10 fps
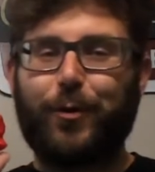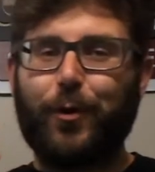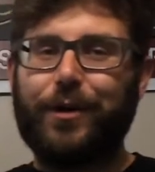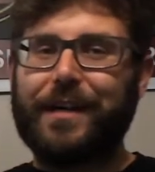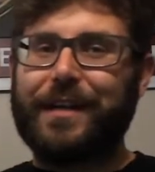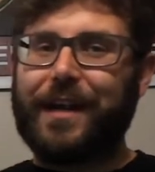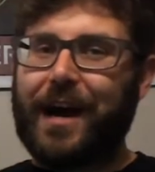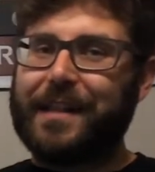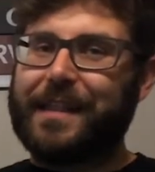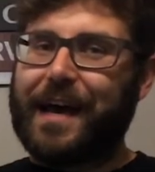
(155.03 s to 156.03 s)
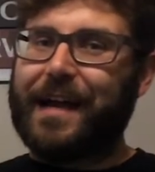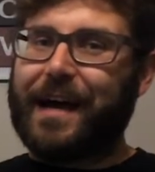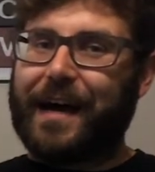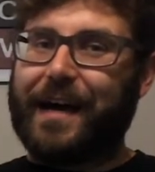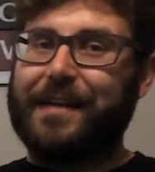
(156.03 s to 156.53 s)
So really not
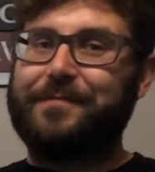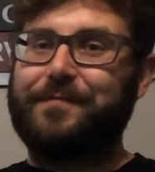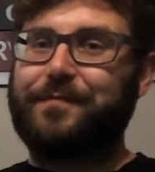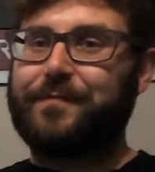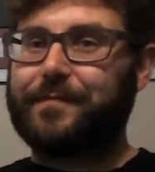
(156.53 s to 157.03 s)
that hot.